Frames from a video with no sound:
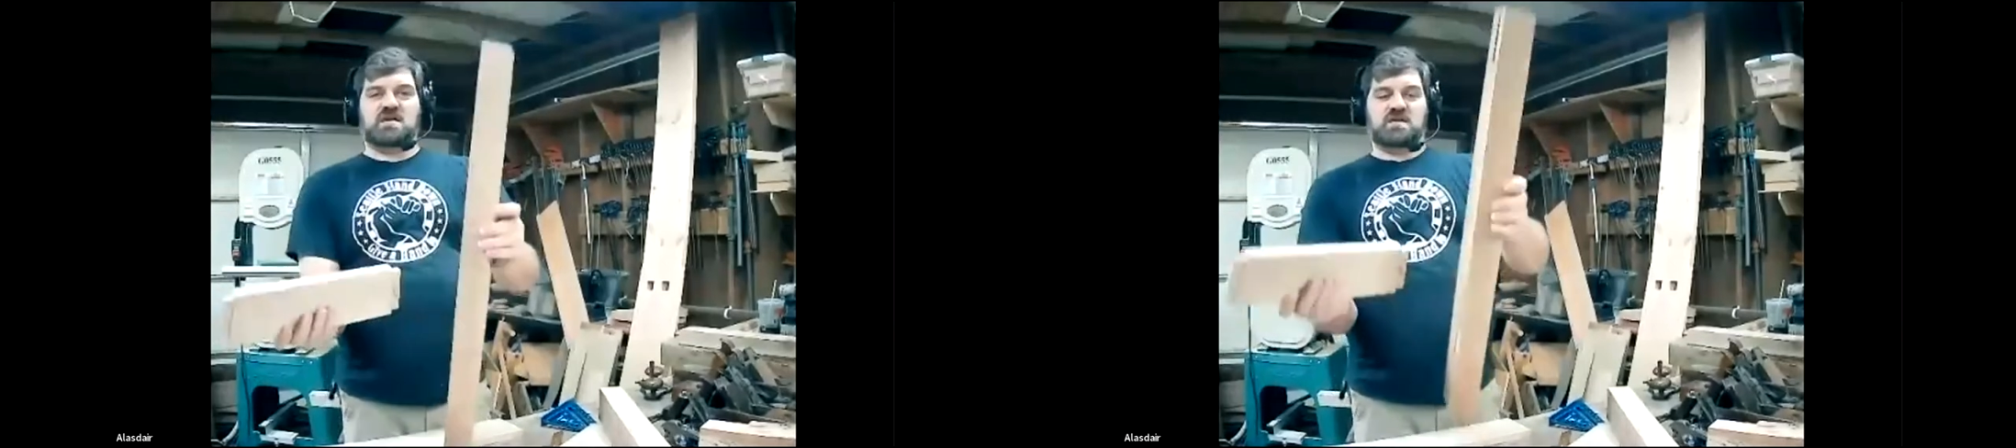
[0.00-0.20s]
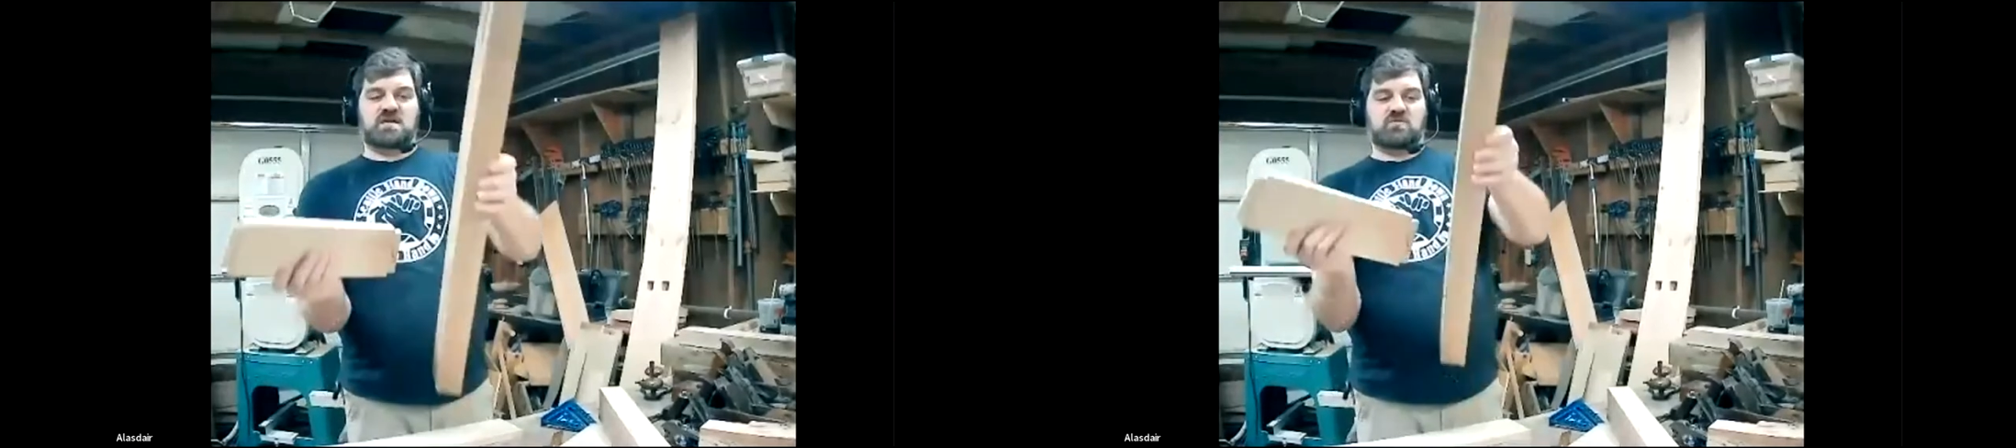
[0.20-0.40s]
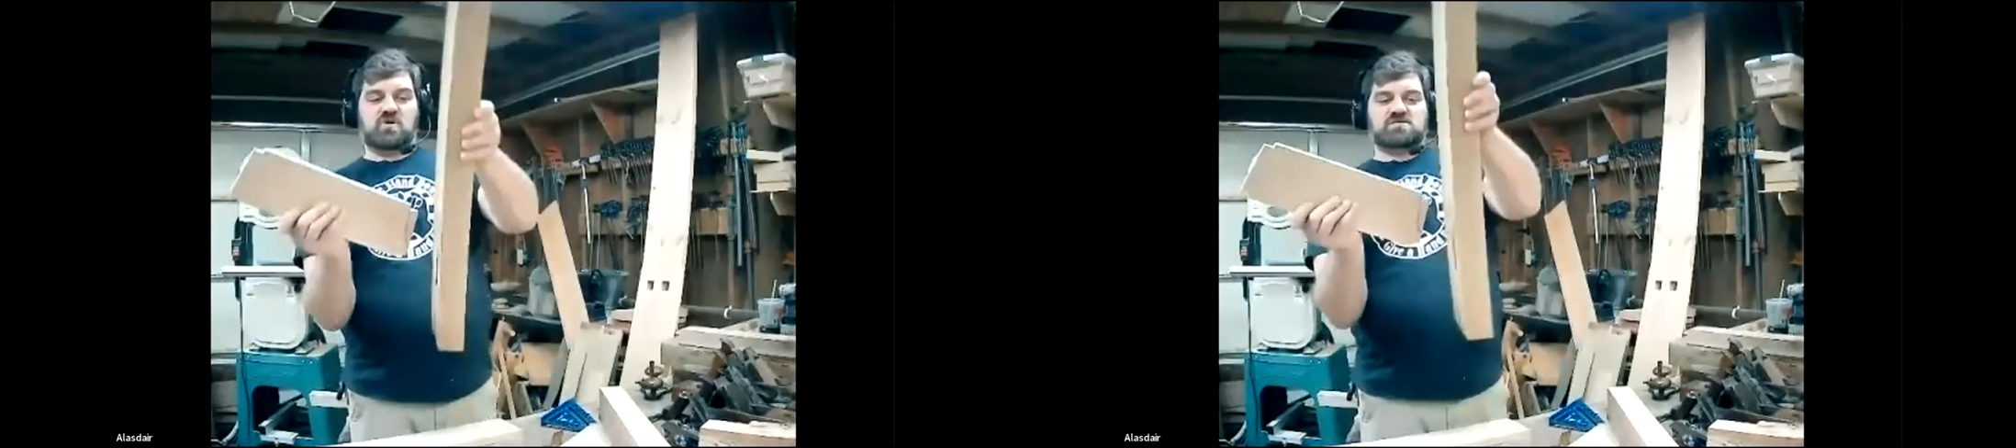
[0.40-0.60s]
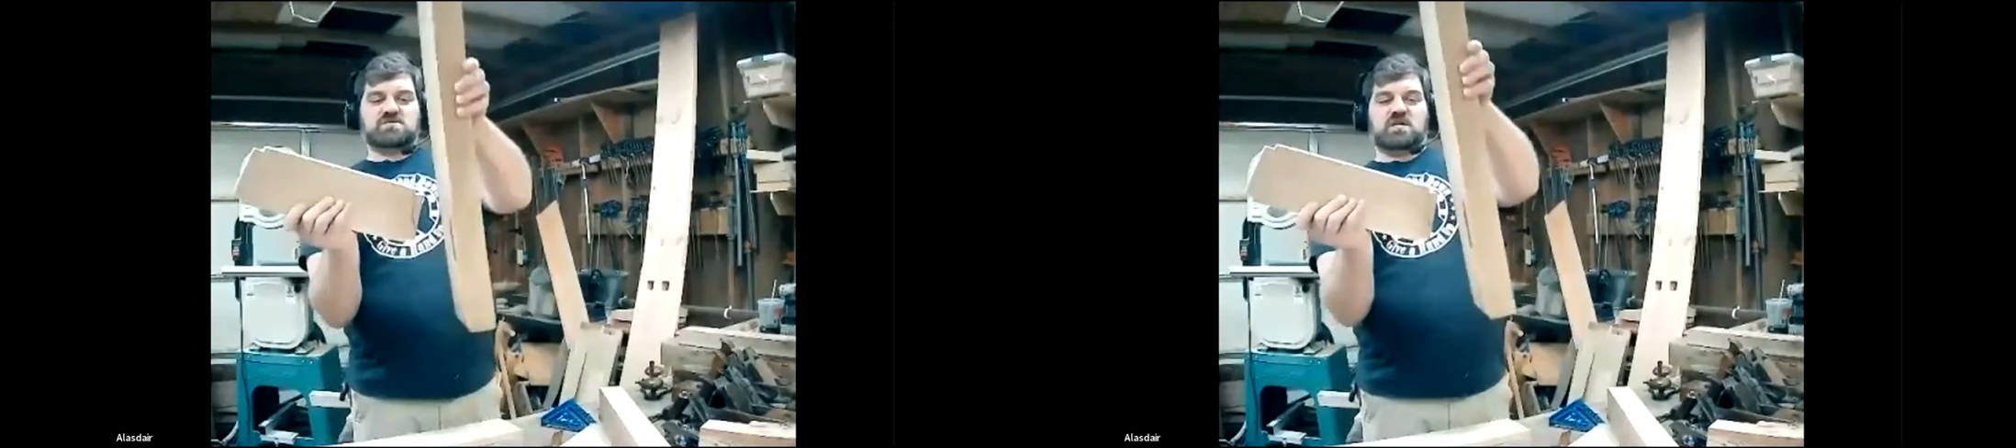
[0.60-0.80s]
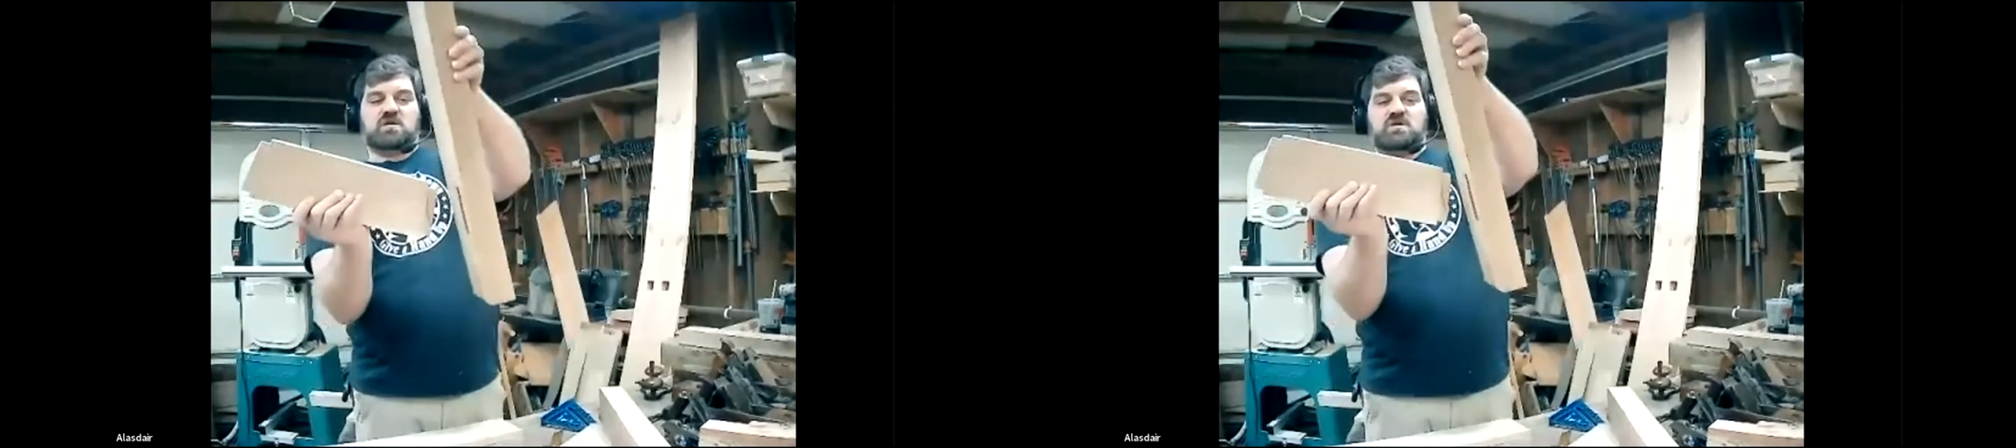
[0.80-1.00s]
it wants
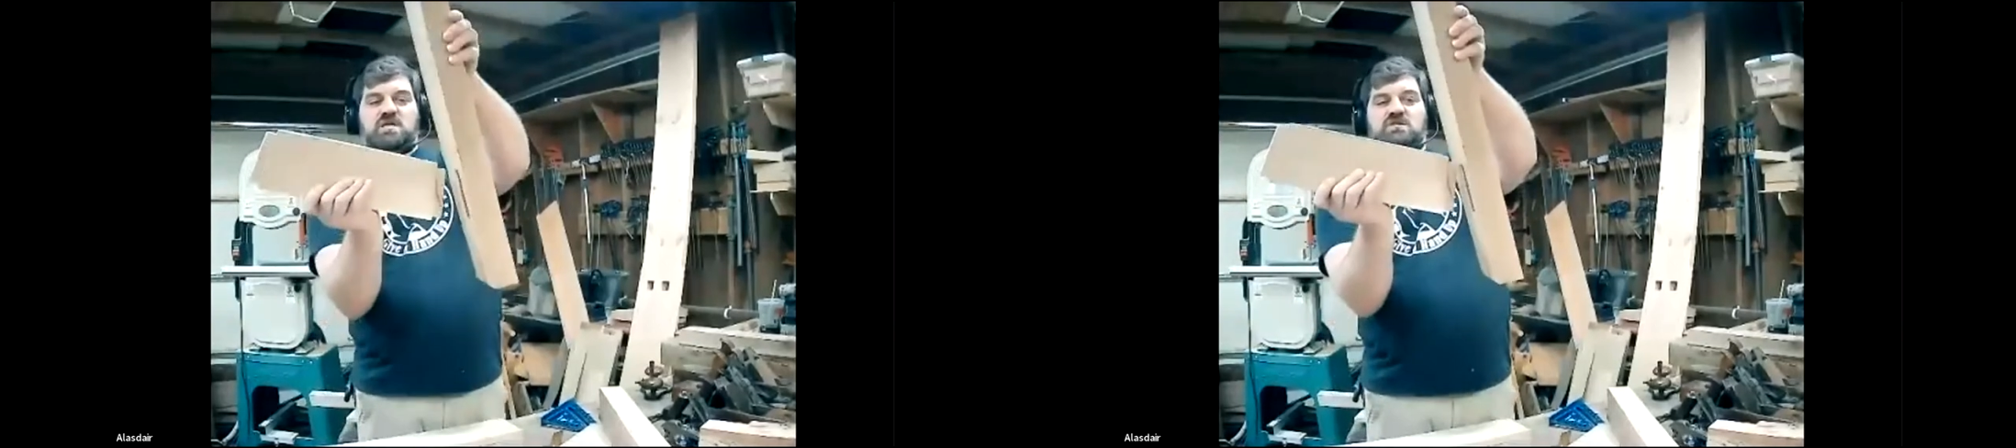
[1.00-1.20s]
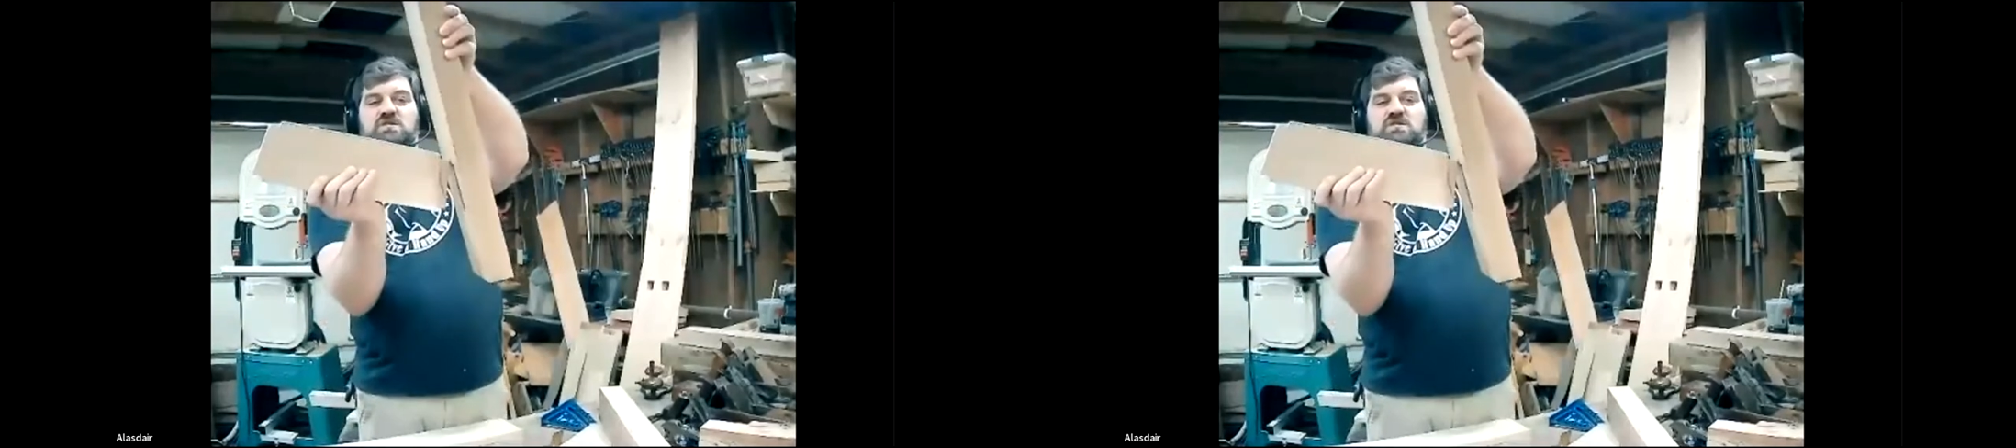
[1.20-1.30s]
to go in